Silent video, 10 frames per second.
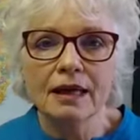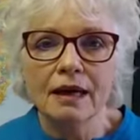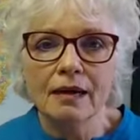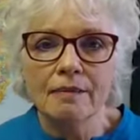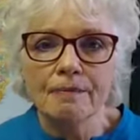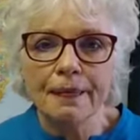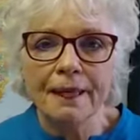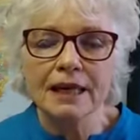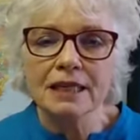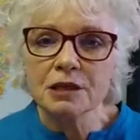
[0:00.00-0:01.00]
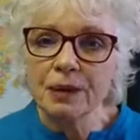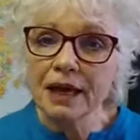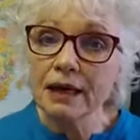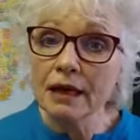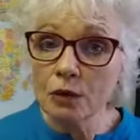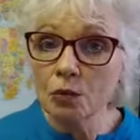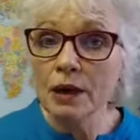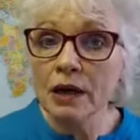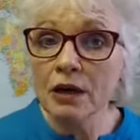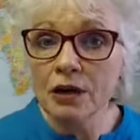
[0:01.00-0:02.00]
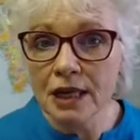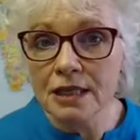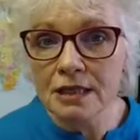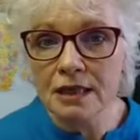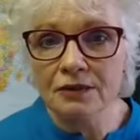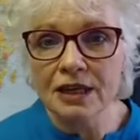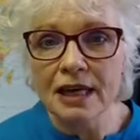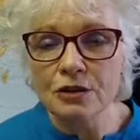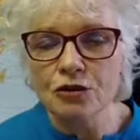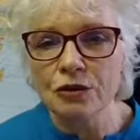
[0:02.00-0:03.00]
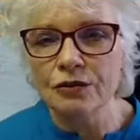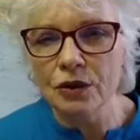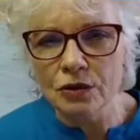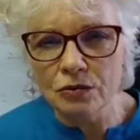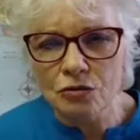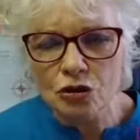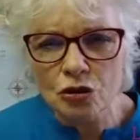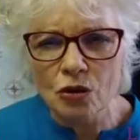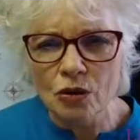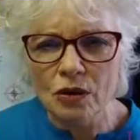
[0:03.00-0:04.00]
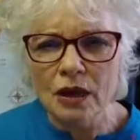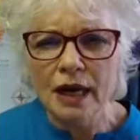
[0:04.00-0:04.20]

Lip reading: an expanding awareness of the nature of your own soul,